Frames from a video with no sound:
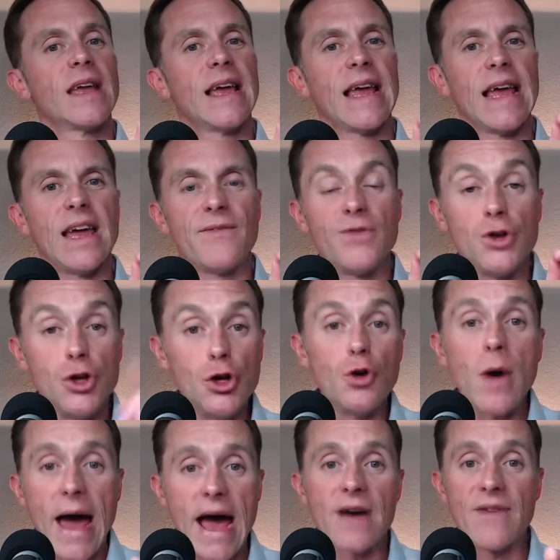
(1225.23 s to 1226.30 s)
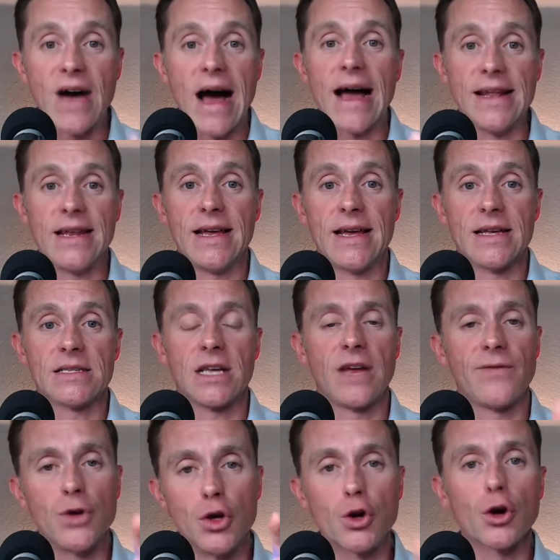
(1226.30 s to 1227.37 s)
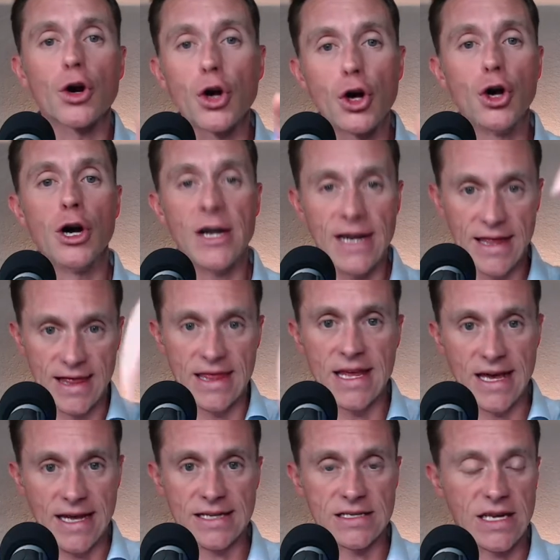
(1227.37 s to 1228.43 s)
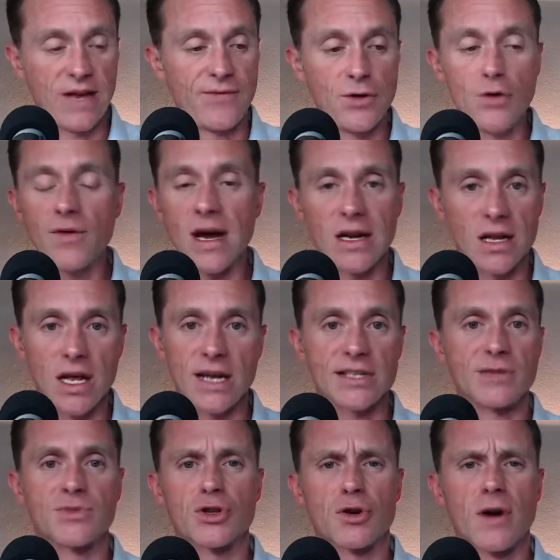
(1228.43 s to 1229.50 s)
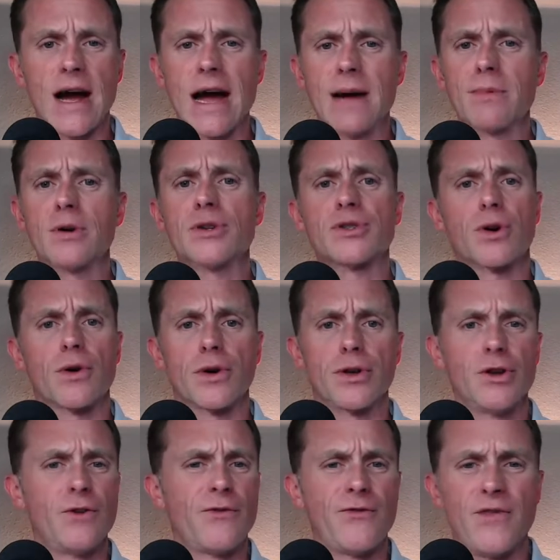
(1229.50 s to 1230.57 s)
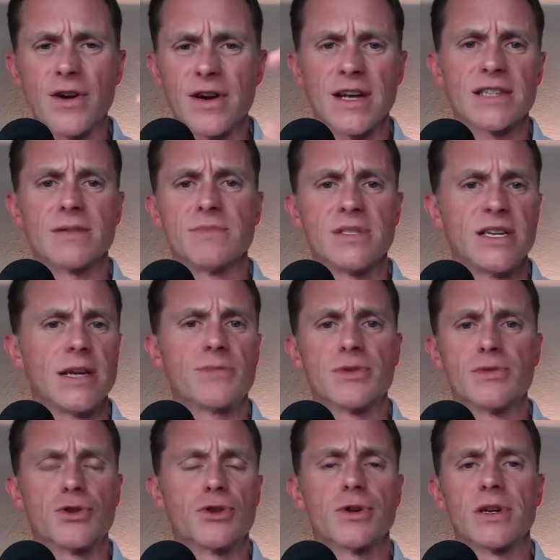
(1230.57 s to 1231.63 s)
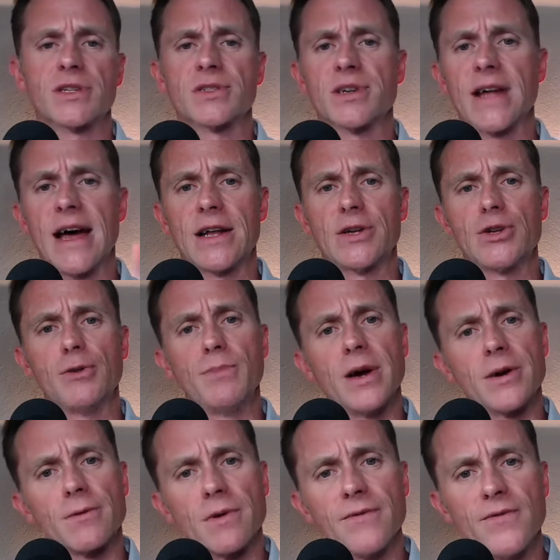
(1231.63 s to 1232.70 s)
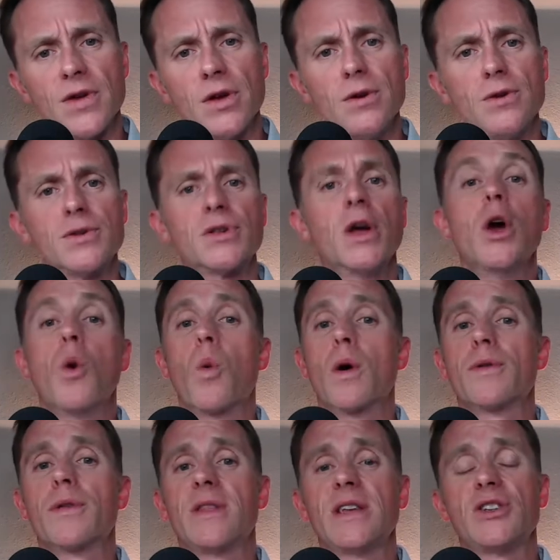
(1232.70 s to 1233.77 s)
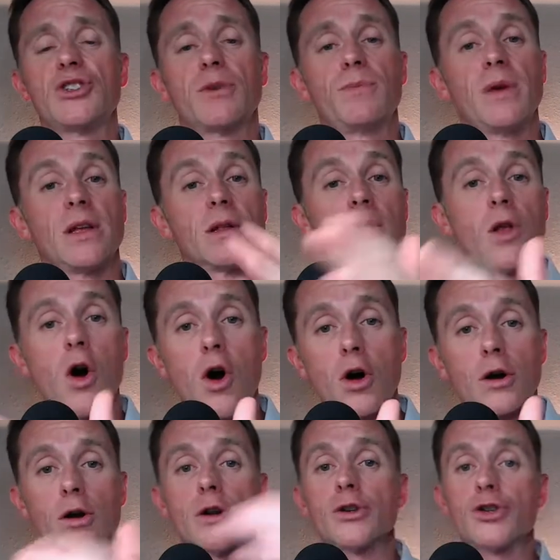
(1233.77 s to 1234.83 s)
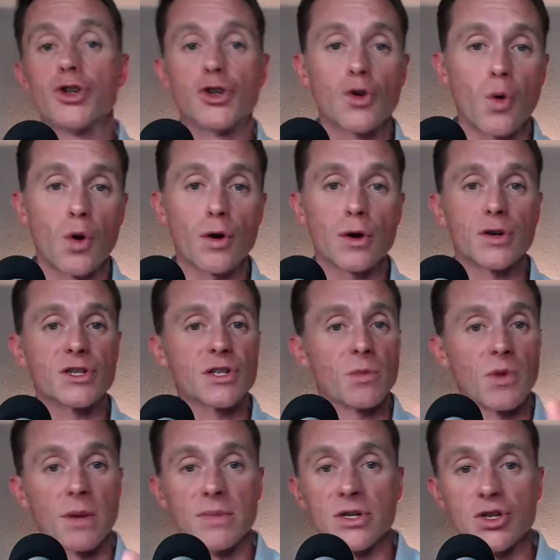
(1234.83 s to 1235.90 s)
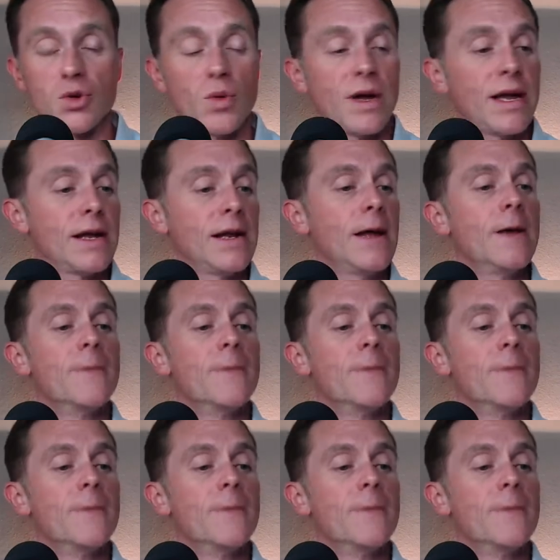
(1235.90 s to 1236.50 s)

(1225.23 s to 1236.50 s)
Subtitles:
If you have ideas, if you're good at this, if you've got a lot of subscribers or you figured out some tips and tricks on how to do better reviews, whether these should be longer, shorter, somewhere in between,